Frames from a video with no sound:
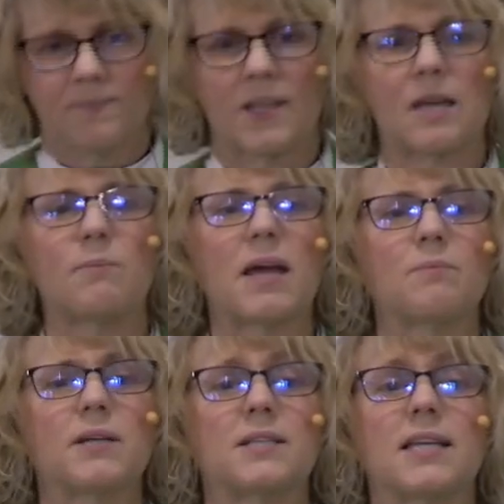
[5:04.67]
the
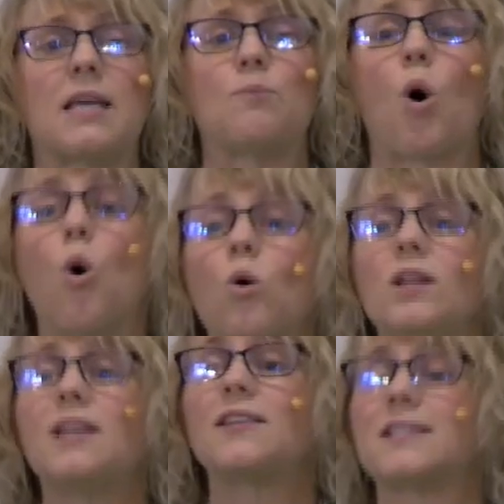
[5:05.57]
commandment to keep
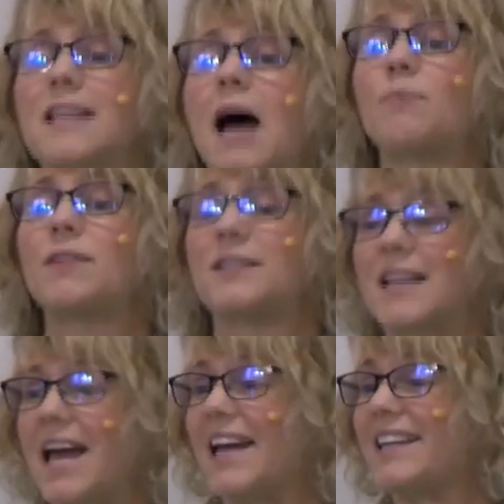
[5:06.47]
holy the Sabbath
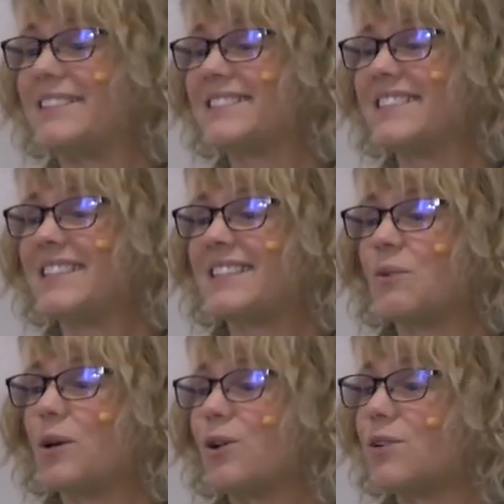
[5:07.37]
day that
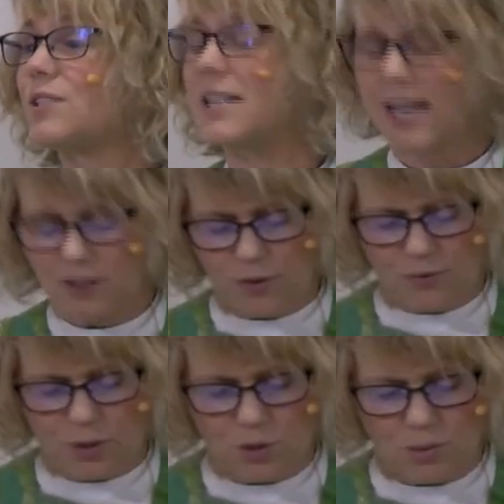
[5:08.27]
we heard today in the
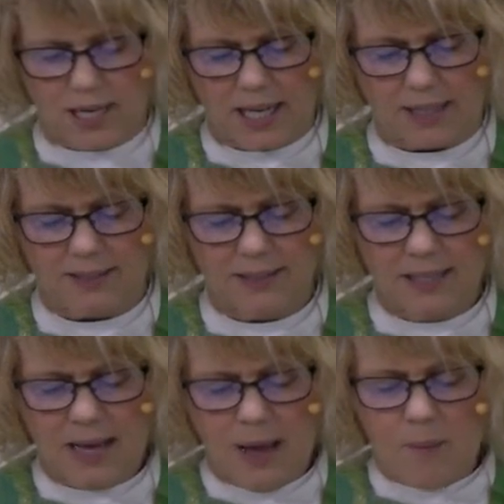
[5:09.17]
first reading.
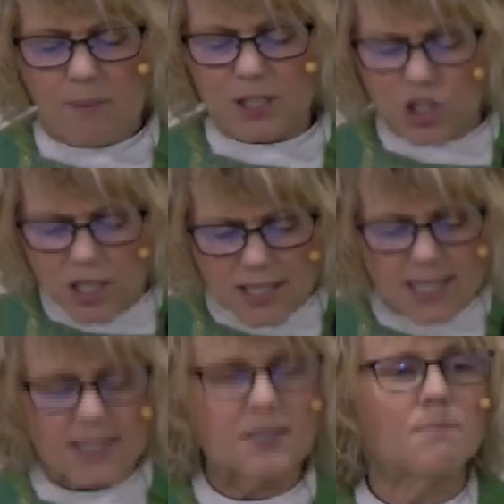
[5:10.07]
But
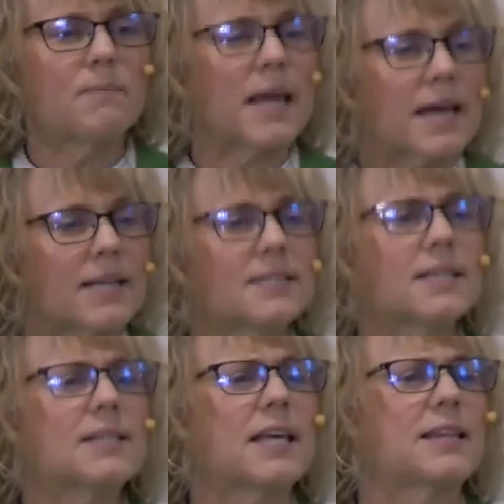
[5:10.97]
Jesus
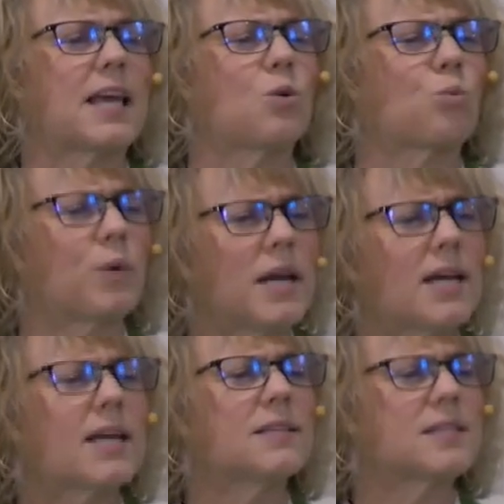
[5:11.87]
demanded that they
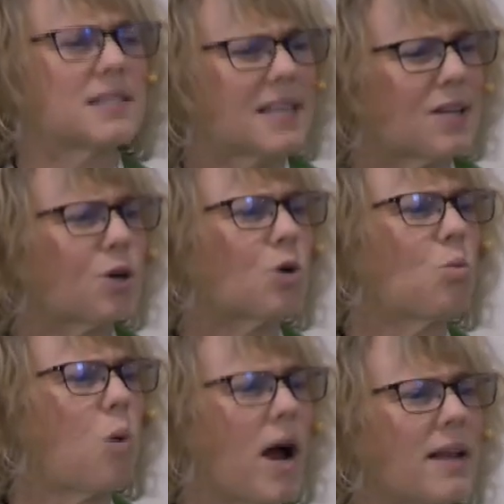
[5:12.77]
reconsider
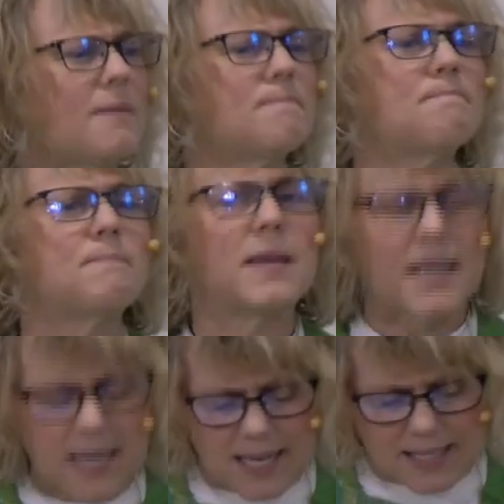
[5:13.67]
what it
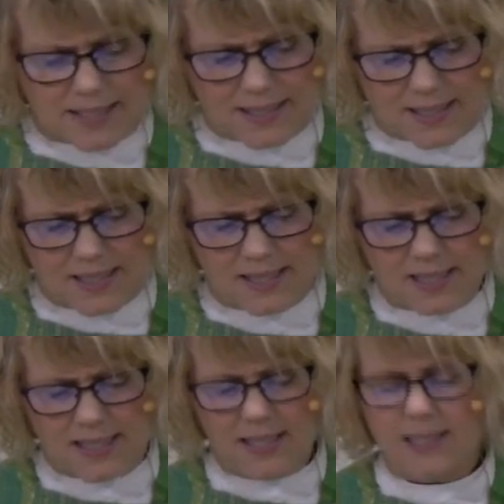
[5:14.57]
means
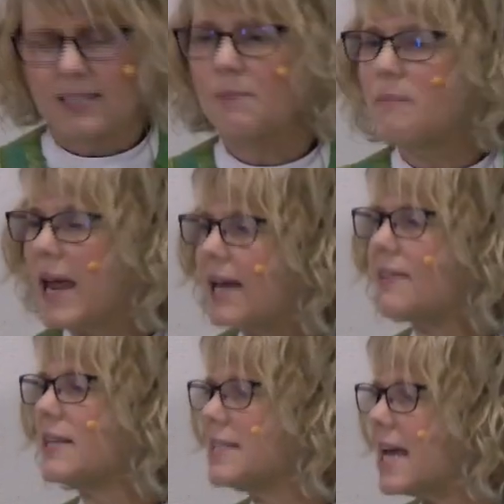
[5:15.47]
to
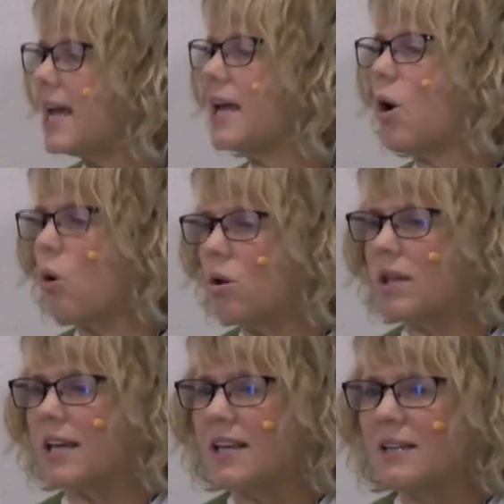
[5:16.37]
make the day
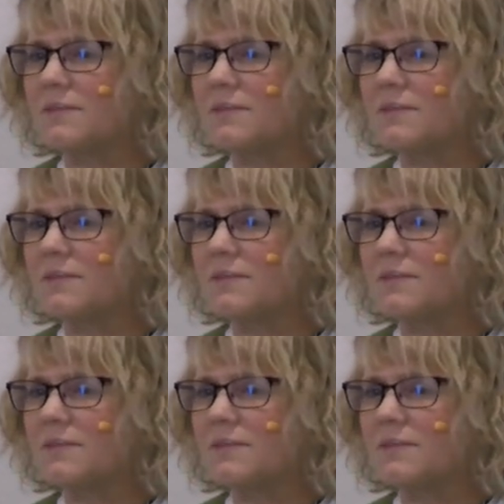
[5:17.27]
holy.